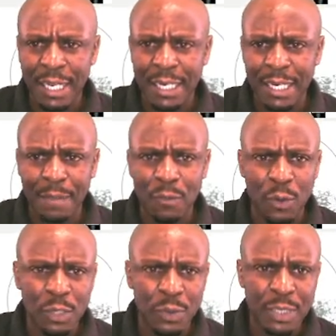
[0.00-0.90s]
And then I'm
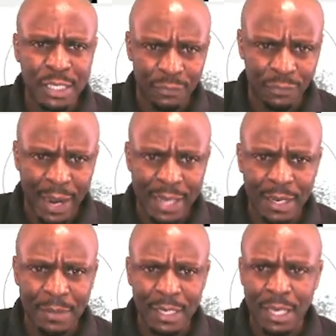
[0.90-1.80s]
going to define
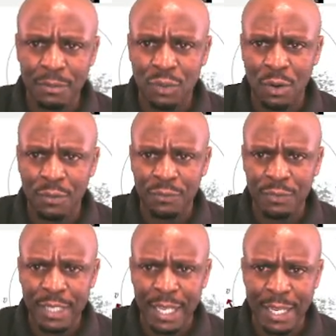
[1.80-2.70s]
them in terms of
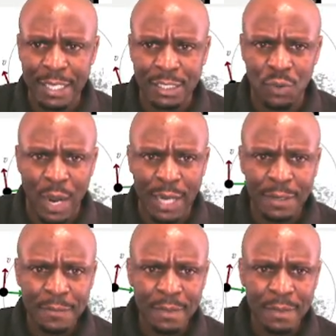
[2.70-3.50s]
the energy one,